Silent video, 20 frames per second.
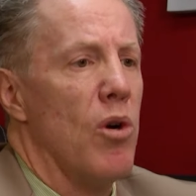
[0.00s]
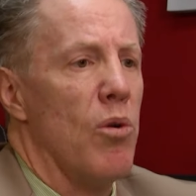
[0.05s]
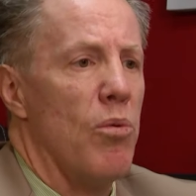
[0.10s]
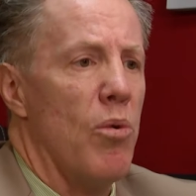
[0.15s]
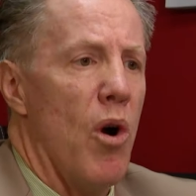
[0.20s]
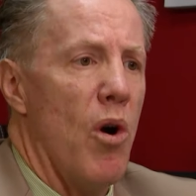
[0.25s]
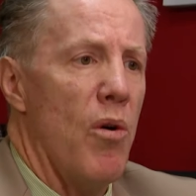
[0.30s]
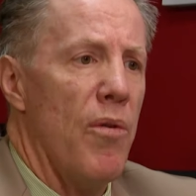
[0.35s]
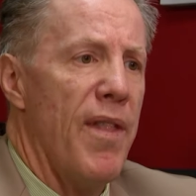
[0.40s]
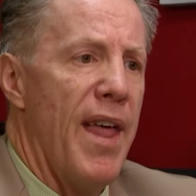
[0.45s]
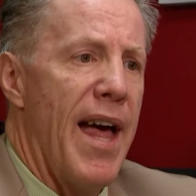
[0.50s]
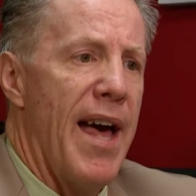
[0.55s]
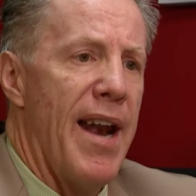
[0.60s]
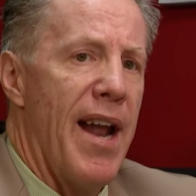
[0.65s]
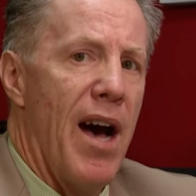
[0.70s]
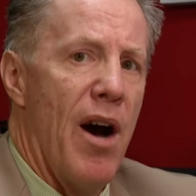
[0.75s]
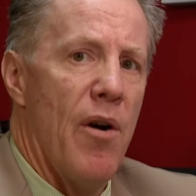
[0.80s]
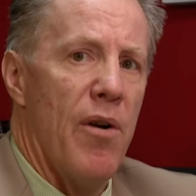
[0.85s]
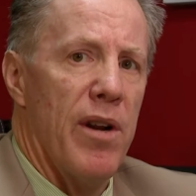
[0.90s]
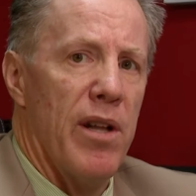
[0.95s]
rode that
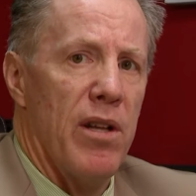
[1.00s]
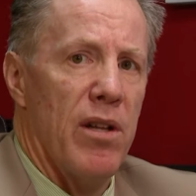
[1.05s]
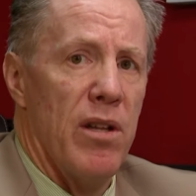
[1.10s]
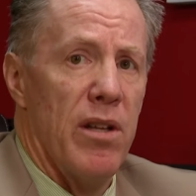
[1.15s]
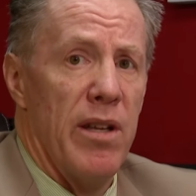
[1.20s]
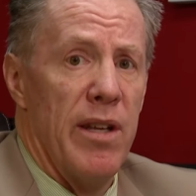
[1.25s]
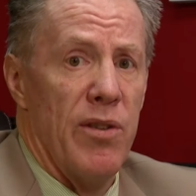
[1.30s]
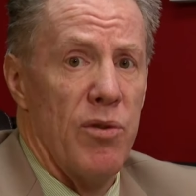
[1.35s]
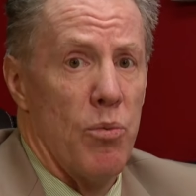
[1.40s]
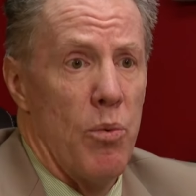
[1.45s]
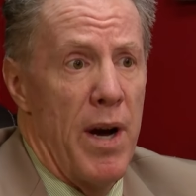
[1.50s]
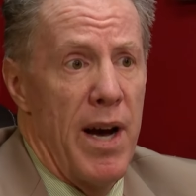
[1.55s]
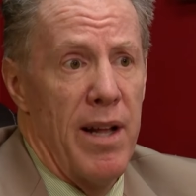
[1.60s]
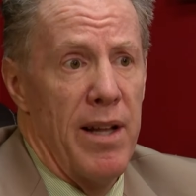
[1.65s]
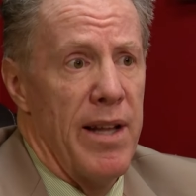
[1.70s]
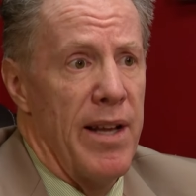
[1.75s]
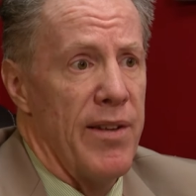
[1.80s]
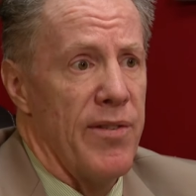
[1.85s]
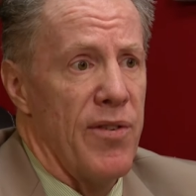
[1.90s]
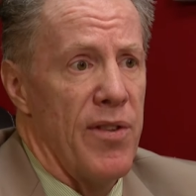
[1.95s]
out, as
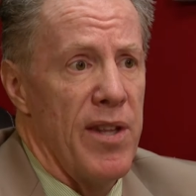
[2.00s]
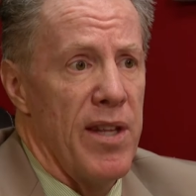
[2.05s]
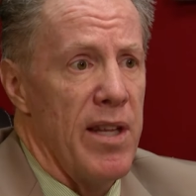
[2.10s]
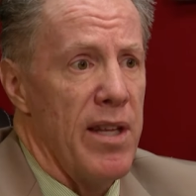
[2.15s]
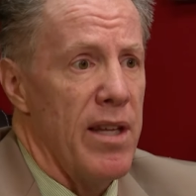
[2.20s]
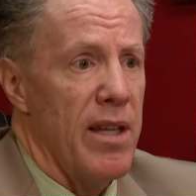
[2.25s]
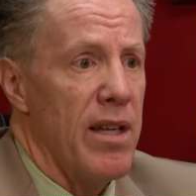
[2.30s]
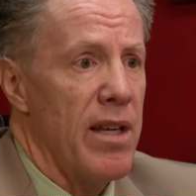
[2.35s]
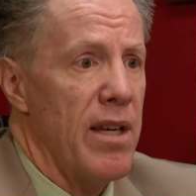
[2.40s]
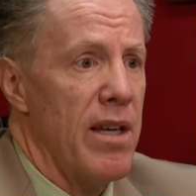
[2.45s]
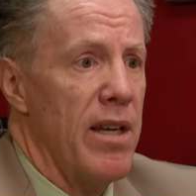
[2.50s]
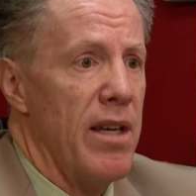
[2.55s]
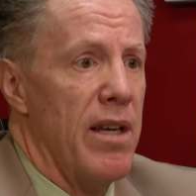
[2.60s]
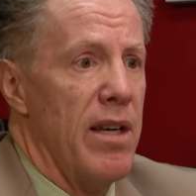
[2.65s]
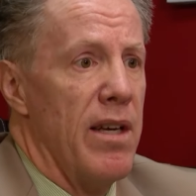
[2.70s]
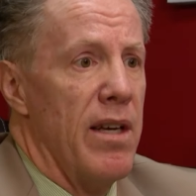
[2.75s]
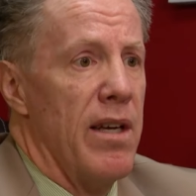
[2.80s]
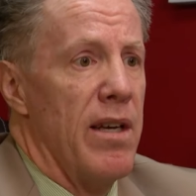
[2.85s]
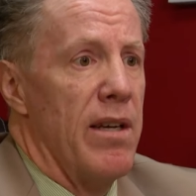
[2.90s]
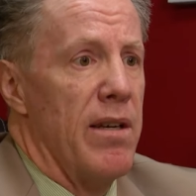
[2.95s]
well as the
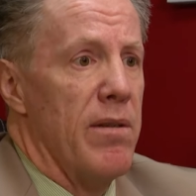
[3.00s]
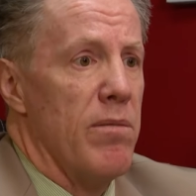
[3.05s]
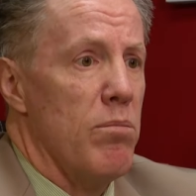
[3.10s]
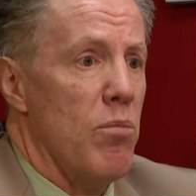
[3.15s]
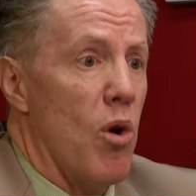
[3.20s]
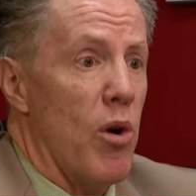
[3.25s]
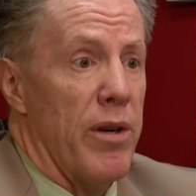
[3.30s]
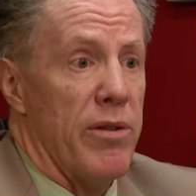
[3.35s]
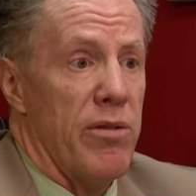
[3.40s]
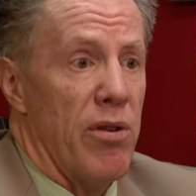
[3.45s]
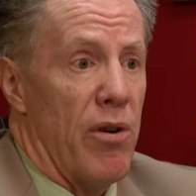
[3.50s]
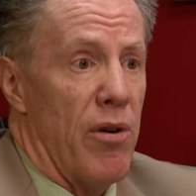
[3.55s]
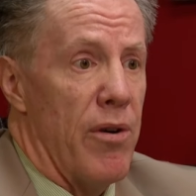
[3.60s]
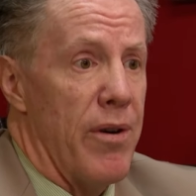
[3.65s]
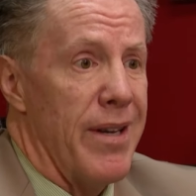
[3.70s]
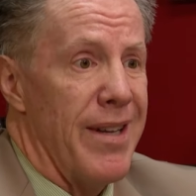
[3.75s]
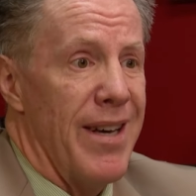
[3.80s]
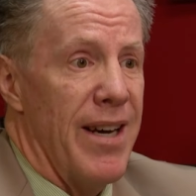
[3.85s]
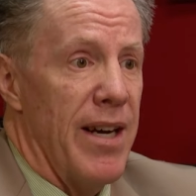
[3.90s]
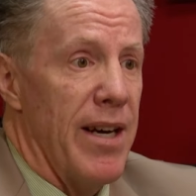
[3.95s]

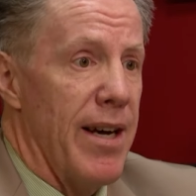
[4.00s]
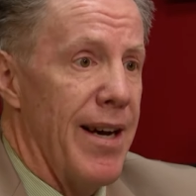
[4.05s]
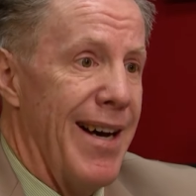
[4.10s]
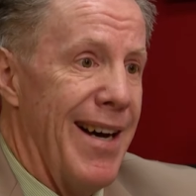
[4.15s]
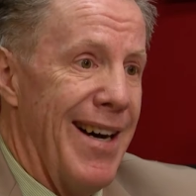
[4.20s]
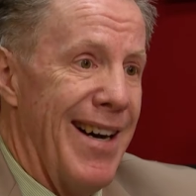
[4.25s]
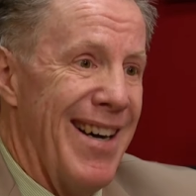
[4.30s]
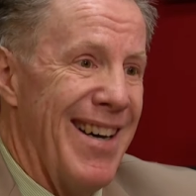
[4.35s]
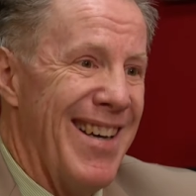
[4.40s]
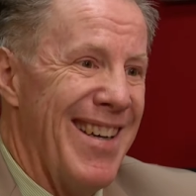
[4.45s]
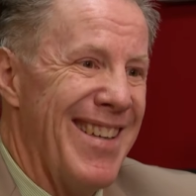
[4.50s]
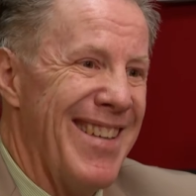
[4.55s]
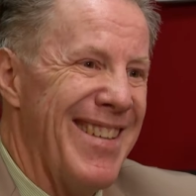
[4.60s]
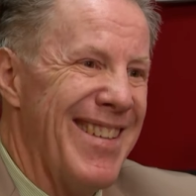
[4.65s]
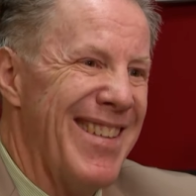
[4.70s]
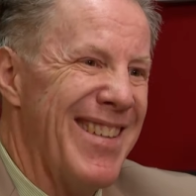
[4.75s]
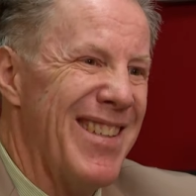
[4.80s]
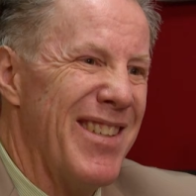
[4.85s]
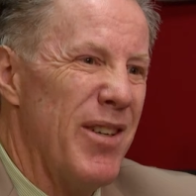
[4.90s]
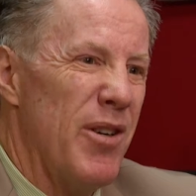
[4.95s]
moratoria
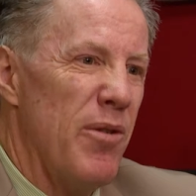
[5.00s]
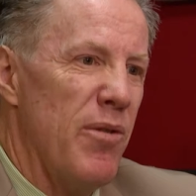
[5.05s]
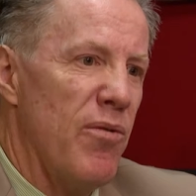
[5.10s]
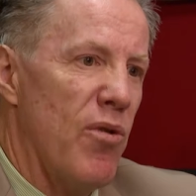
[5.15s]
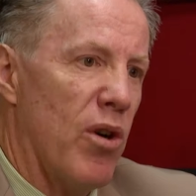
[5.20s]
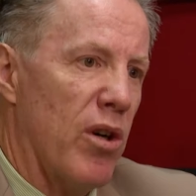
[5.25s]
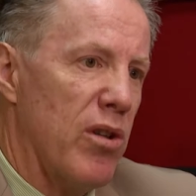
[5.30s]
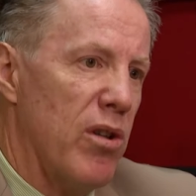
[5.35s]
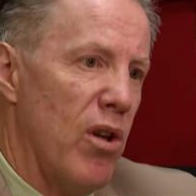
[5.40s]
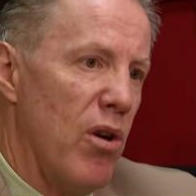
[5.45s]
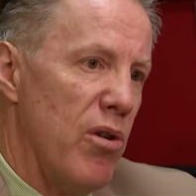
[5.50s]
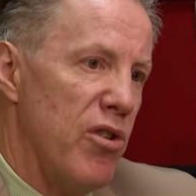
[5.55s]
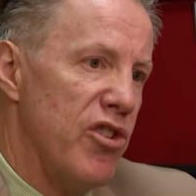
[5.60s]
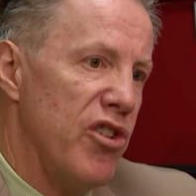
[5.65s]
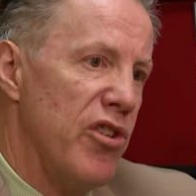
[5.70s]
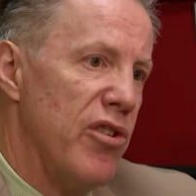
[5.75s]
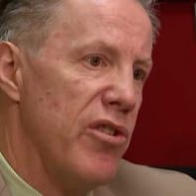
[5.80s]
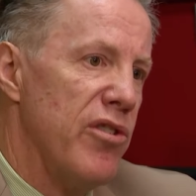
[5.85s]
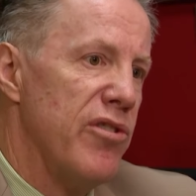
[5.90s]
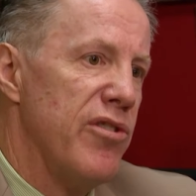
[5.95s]
on
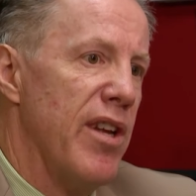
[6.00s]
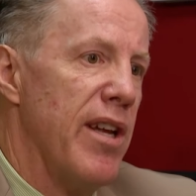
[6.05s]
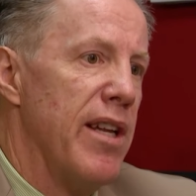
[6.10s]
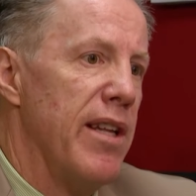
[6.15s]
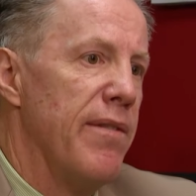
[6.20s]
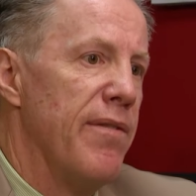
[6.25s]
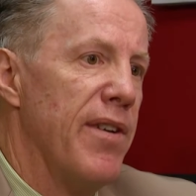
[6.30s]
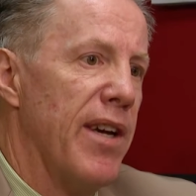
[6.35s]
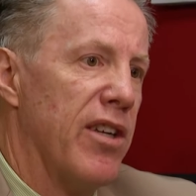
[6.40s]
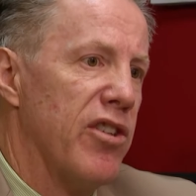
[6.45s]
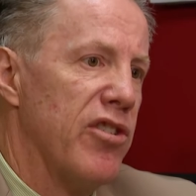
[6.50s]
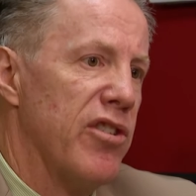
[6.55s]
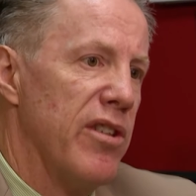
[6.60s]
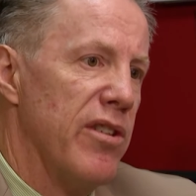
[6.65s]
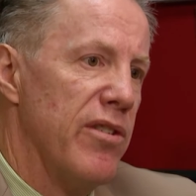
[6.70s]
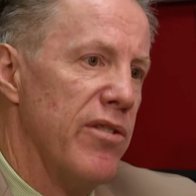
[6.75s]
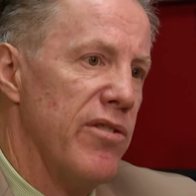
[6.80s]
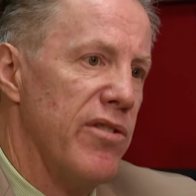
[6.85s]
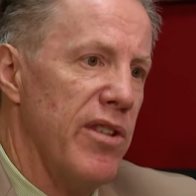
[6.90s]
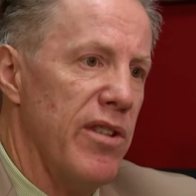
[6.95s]
foreclosures and
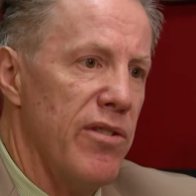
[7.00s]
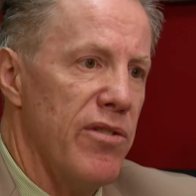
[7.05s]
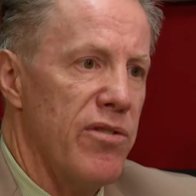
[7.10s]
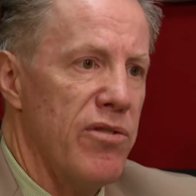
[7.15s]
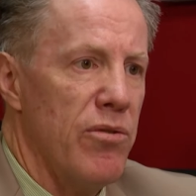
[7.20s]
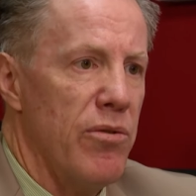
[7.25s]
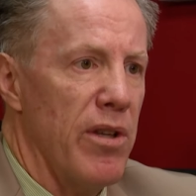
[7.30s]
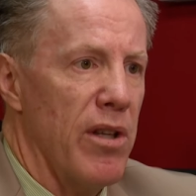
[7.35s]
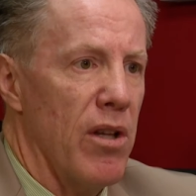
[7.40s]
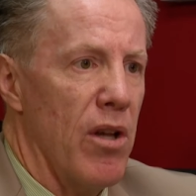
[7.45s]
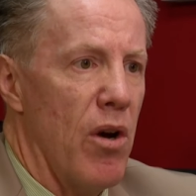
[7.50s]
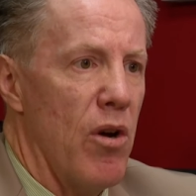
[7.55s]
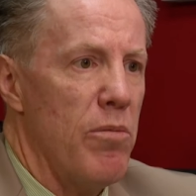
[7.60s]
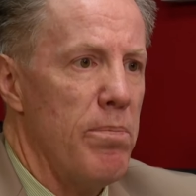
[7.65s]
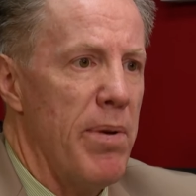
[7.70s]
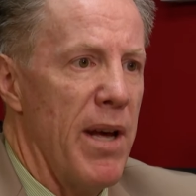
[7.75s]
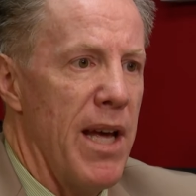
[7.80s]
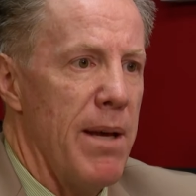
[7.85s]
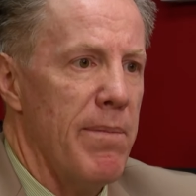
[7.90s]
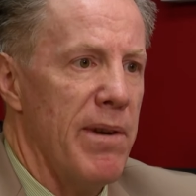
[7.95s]
evictions and student loan
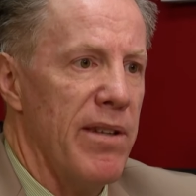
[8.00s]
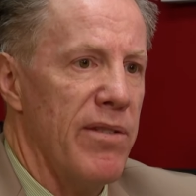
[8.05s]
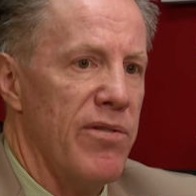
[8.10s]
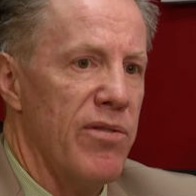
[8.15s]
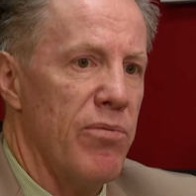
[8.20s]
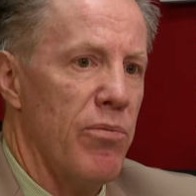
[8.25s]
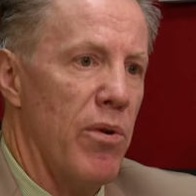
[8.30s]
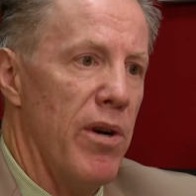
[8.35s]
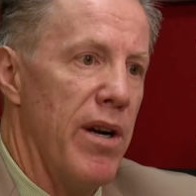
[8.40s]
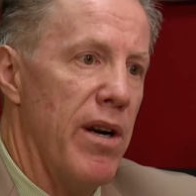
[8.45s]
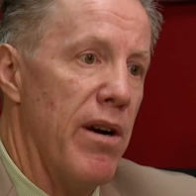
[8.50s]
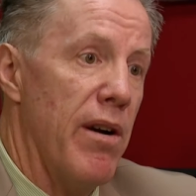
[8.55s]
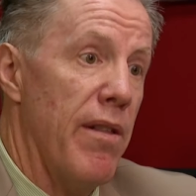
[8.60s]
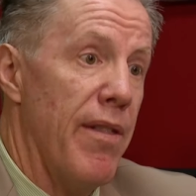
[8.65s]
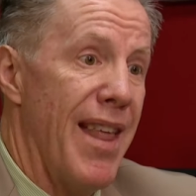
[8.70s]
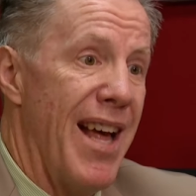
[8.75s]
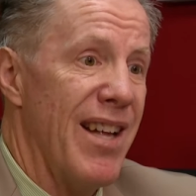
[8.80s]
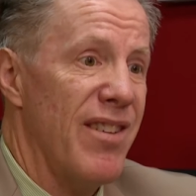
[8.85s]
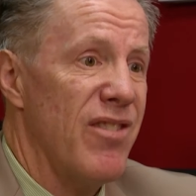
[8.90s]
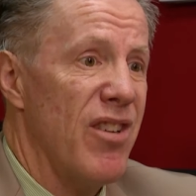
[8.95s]
payments, where
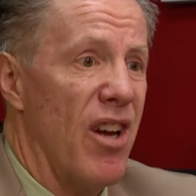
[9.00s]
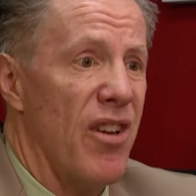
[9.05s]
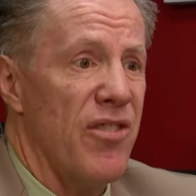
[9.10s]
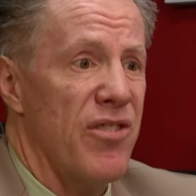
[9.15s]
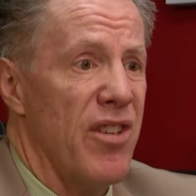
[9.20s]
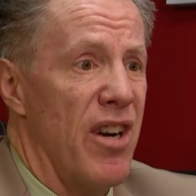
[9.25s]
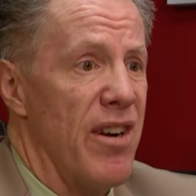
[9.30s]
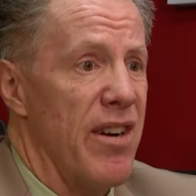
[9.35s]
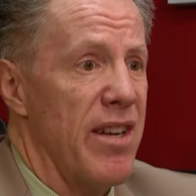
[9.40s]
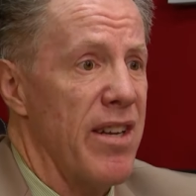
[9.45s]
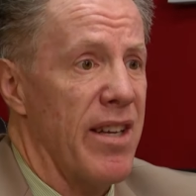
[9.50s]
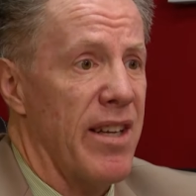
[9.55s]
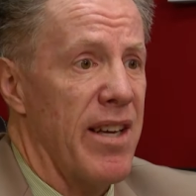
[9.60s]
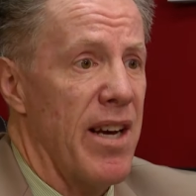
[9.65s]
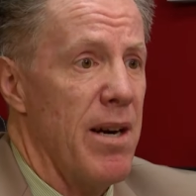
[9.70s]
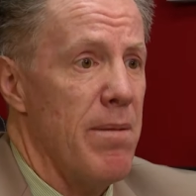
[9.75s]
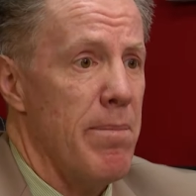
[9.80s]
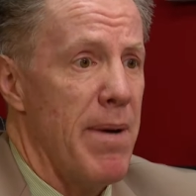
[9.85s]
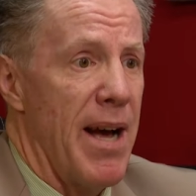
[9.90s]
that's all starting to come